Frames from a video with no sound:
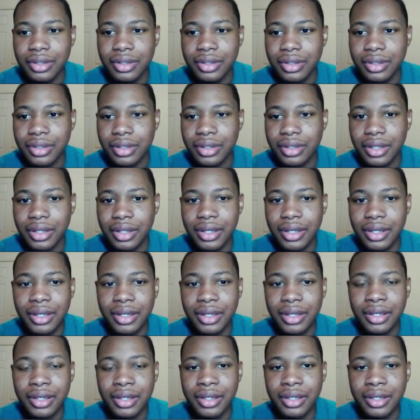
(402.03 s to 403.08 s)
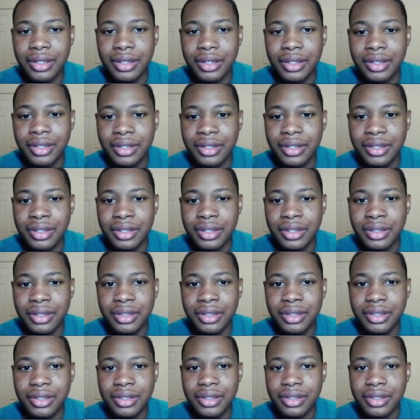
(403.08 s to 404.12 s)
And
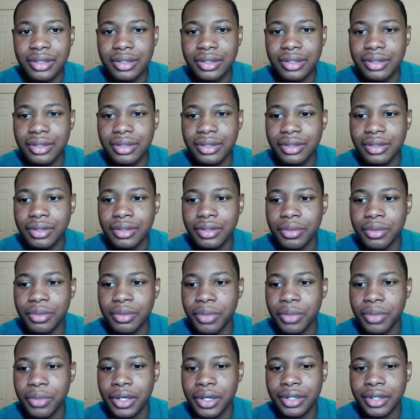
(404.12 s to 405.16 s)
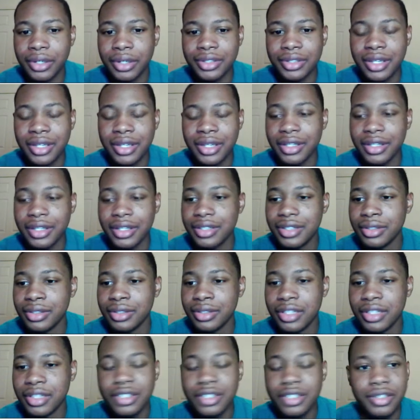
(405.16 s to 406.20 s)
words. I guess these are
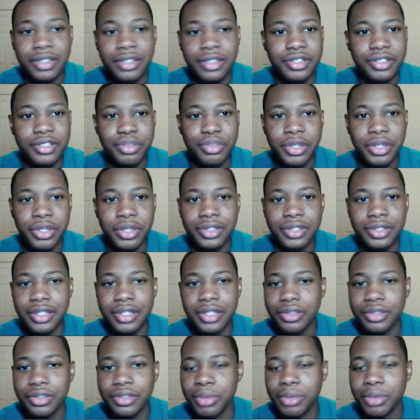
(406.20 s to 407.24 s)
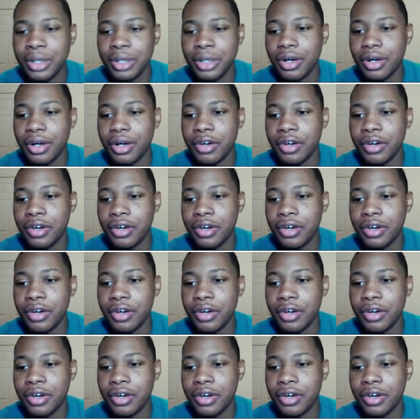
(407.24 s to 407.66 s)
just words that you went over